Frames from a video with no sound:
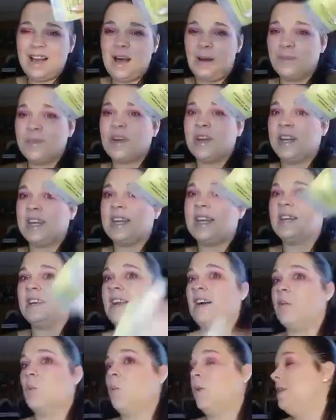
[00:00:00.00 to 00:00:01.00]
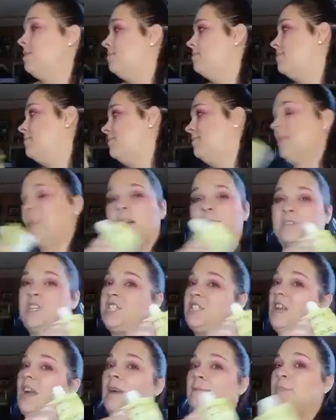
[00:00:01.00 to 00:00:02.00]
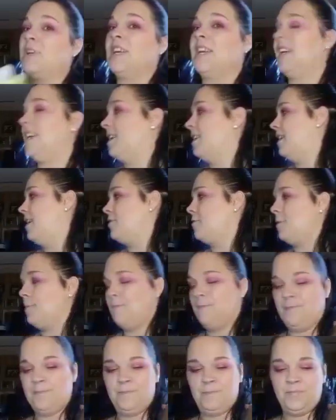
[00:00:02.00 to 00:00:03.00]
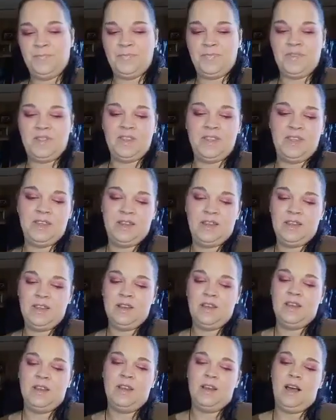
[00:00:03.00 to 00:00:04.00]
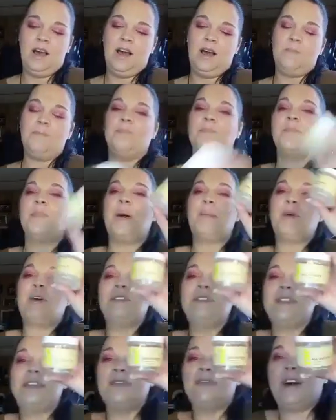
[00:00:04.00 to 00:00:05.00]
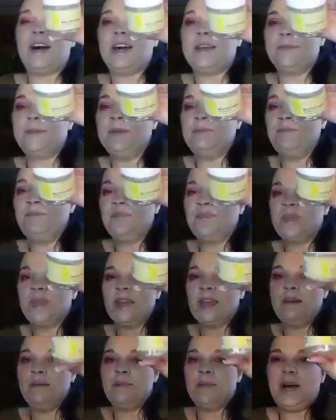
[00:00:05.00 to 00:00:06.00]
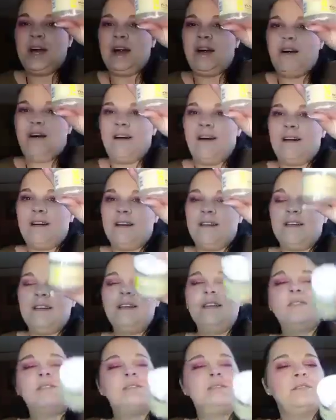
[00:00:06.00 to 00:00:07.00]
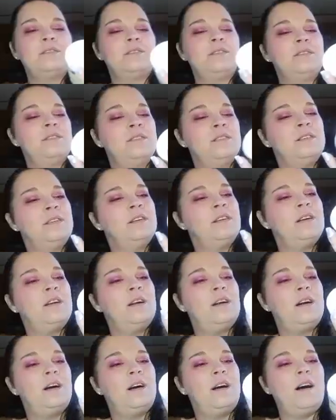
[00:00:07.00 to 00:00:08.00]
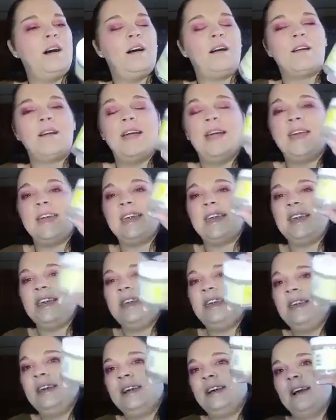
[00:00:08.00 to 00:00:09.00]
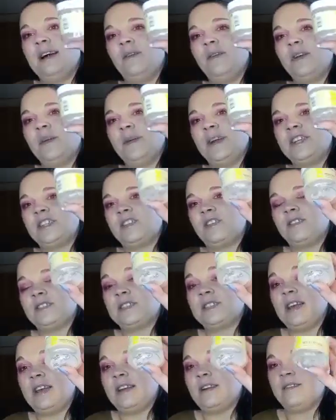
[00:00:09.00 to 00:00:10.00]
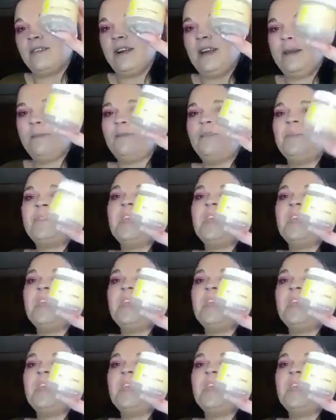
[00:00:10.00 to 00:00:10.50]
I'm going to get another one. I'm just, I'm going to get another one. Up, oh, my multivitamin by R R A E. I want to make sure I was saying it right.